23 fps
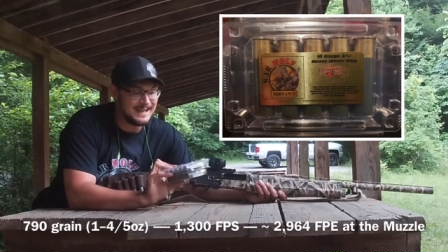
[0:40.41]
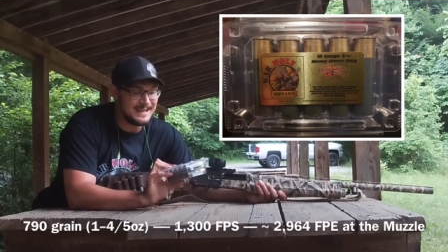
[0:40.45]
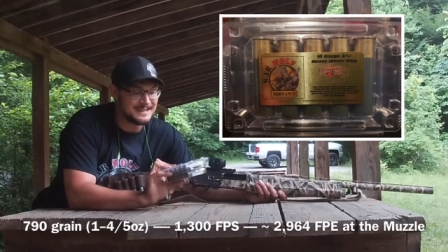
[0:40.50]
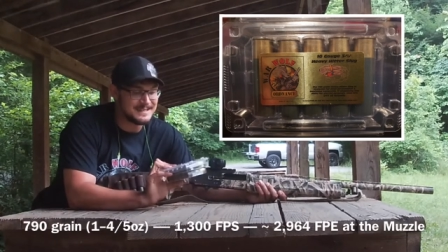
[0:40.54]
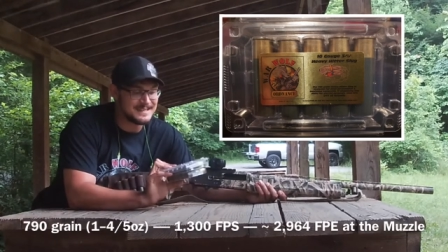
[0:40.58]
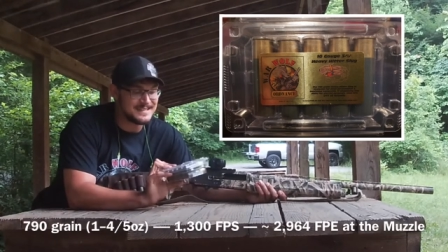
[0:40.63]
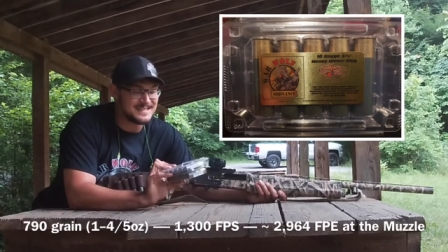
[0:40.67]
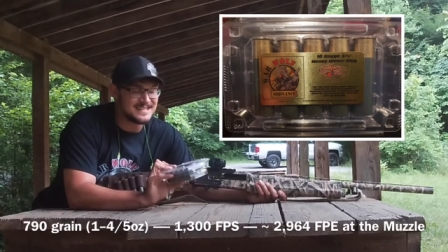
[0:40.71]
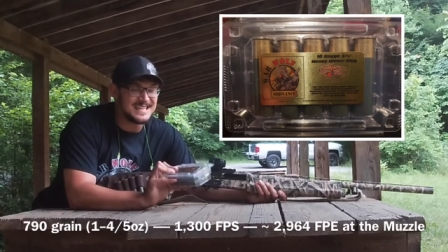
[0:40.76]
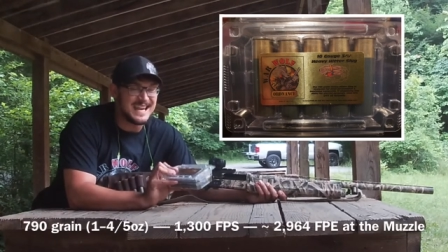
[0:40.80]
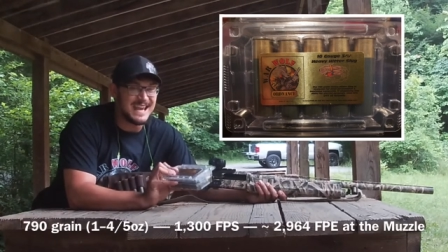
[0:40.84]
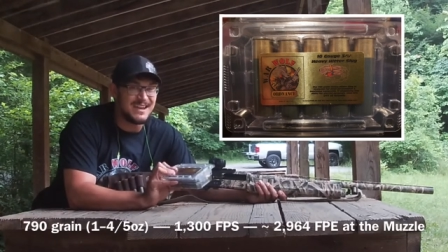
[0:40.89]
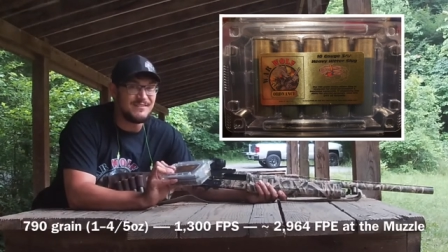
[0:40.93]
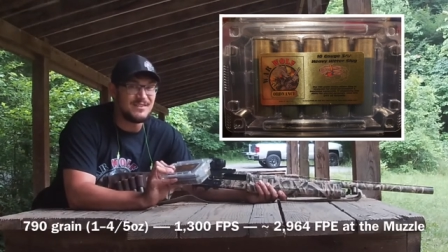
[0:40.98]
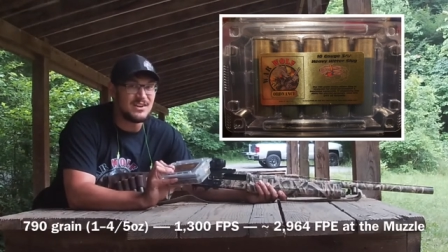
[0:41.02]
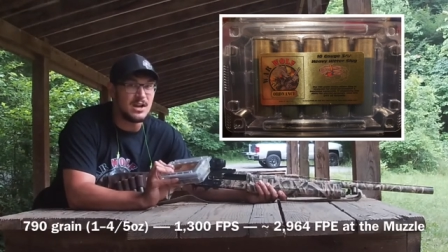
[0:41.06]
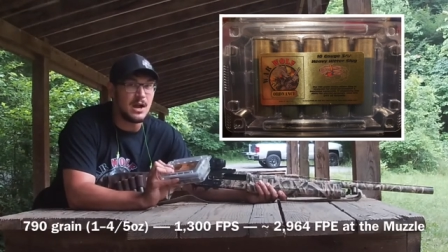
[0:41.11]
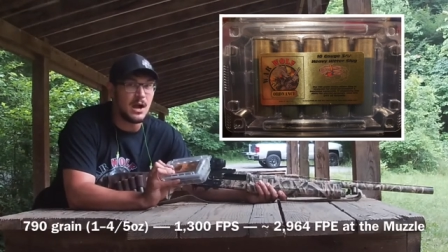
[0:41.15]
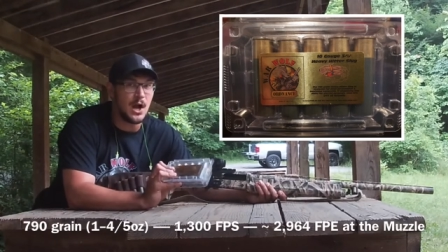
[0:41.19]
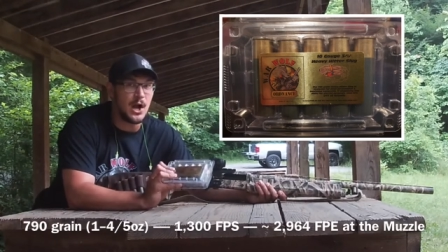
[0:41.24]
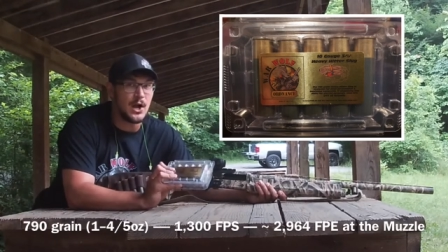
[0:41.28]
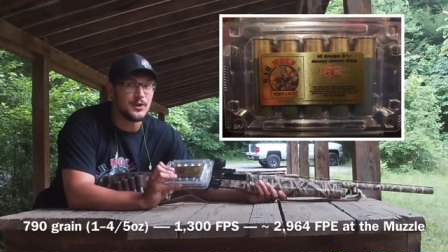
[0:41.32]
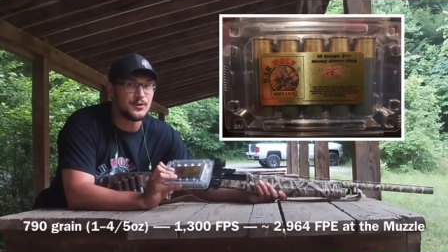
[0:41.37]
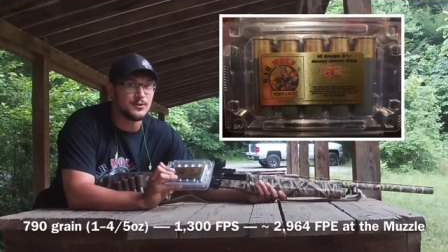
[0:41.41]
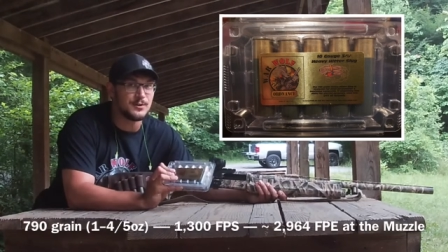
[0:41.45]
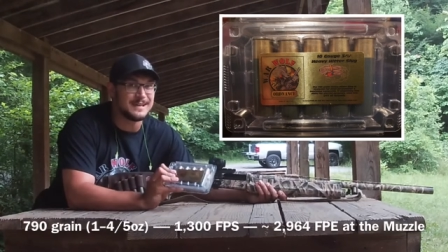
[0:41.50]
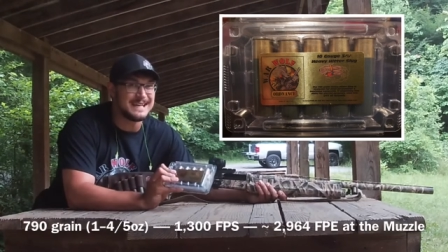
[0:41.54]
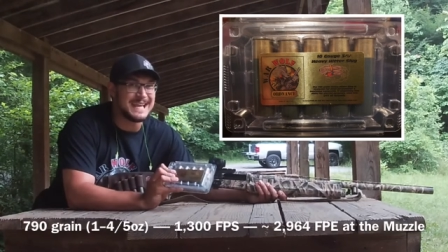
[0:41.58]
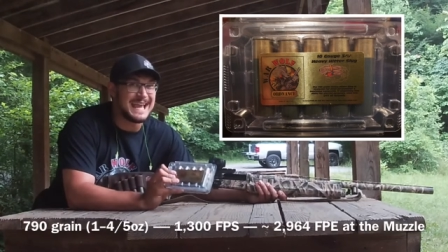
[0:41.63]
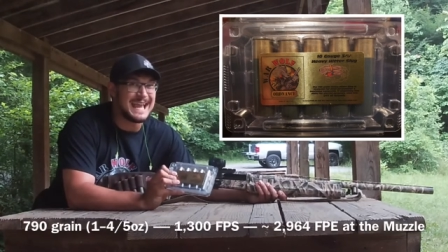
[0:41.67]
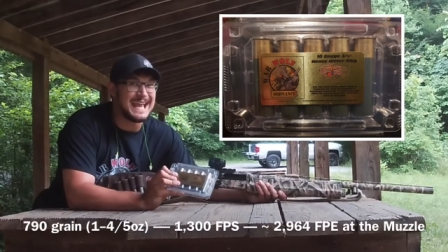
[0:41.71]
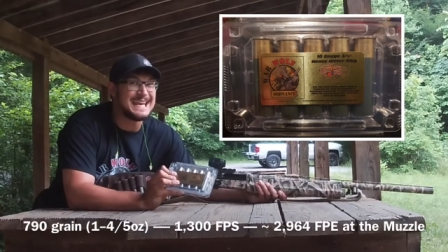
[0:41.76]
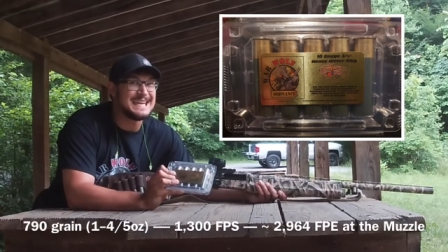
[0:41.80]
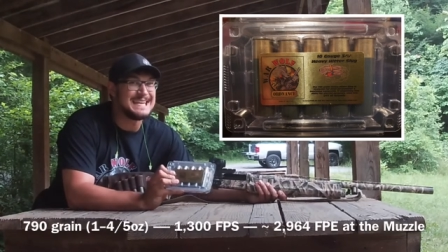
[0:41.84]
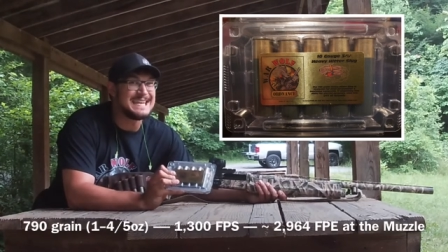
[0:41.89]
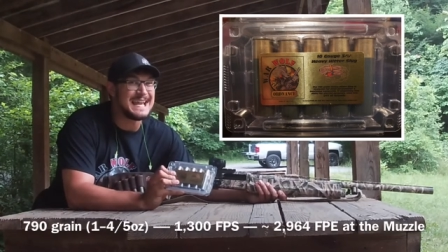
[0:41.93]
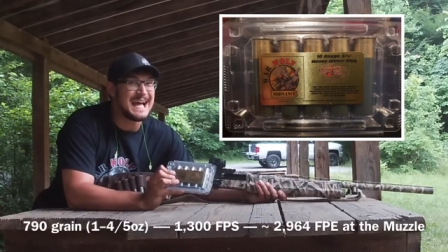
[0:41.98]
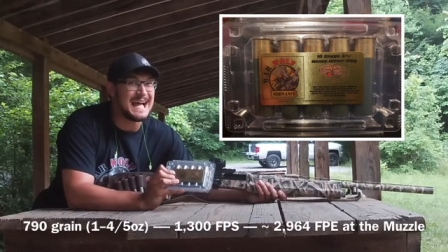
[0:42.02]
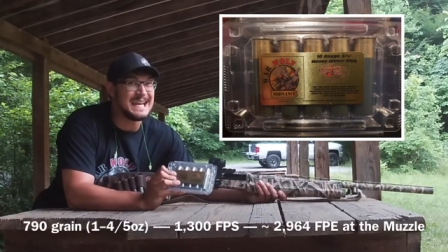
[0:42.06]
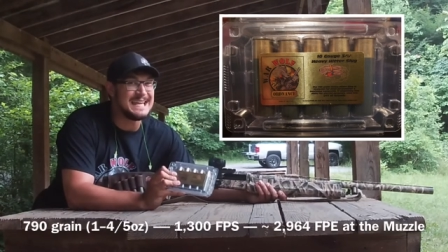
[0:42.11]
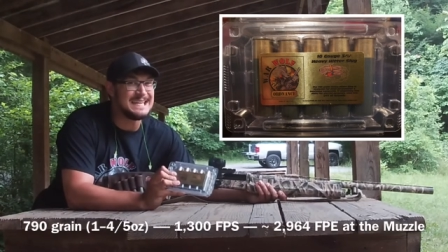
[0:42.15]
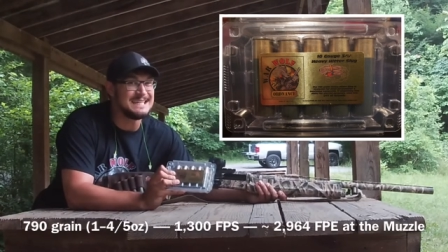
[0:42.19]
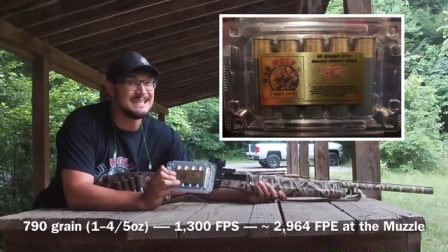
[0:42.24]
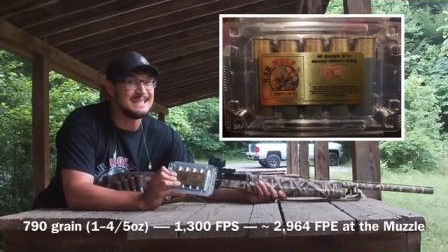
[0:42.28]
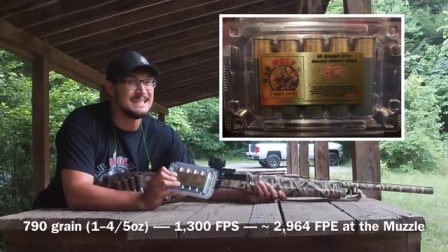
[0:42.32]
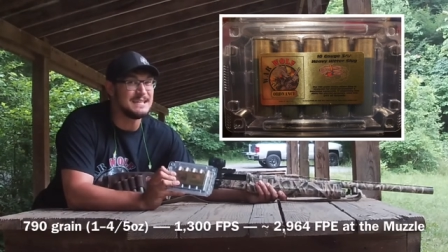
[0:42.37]
is
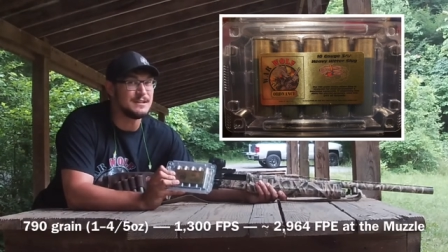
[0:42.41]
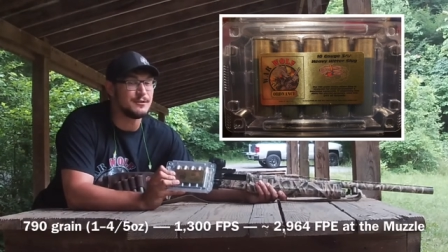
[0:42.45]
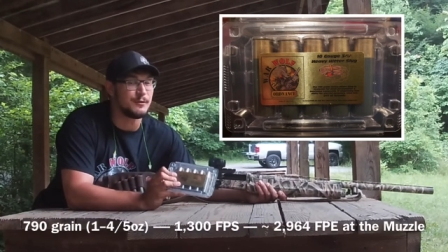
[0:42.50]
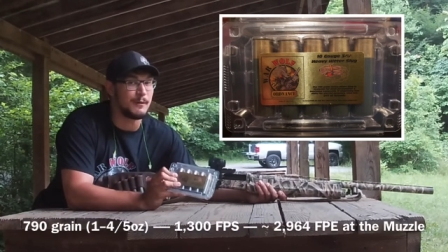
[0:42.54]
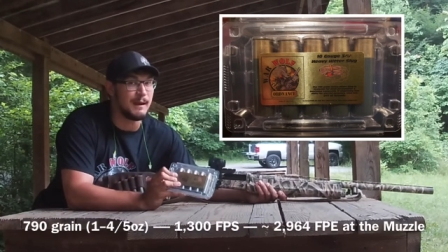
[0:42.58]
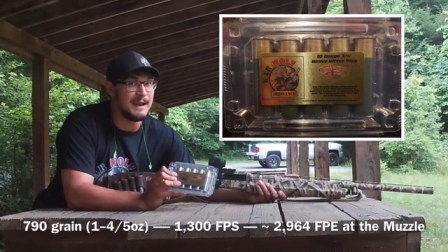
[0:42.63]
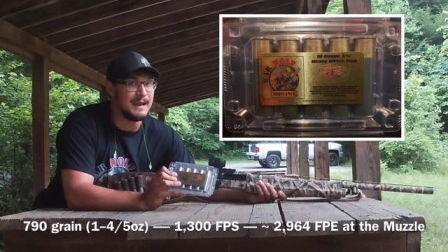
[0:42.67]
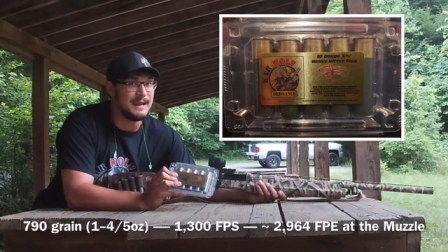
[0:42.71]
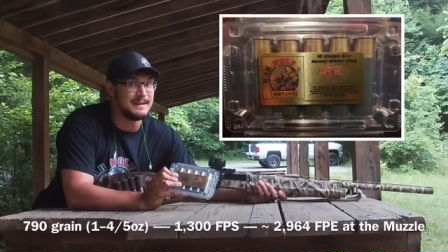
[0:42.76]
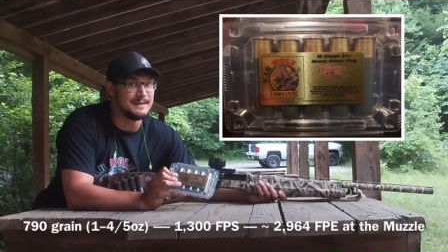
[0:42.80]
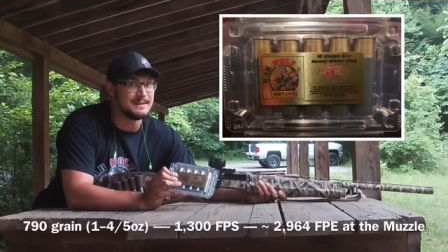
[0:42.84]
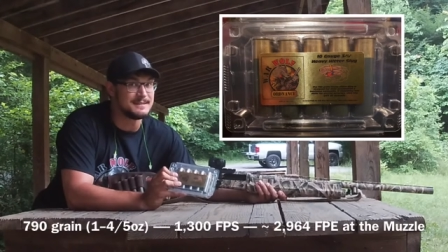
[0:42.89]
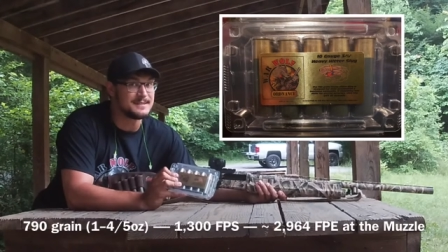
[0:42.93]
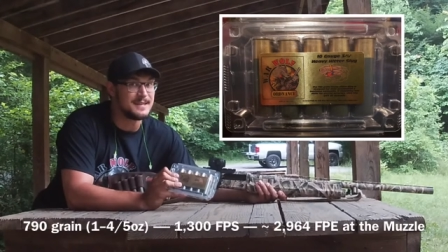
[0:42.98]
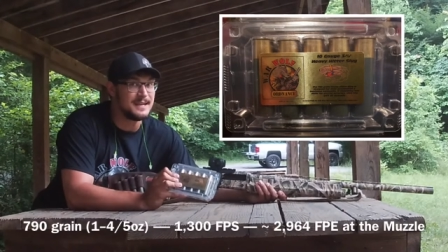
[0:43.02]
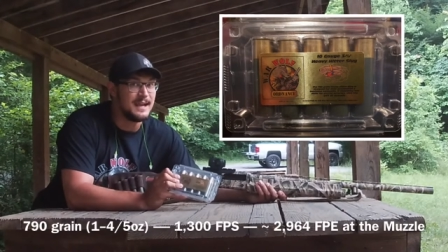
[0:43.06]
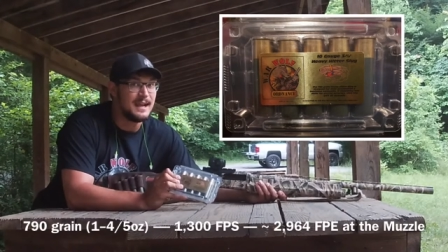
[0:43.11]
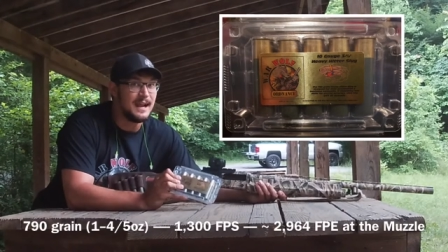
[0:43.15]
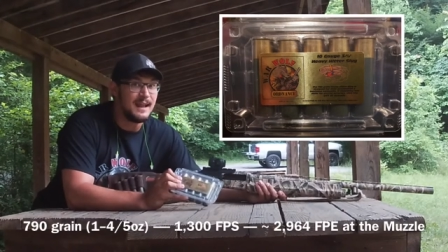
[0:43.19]
790 grains.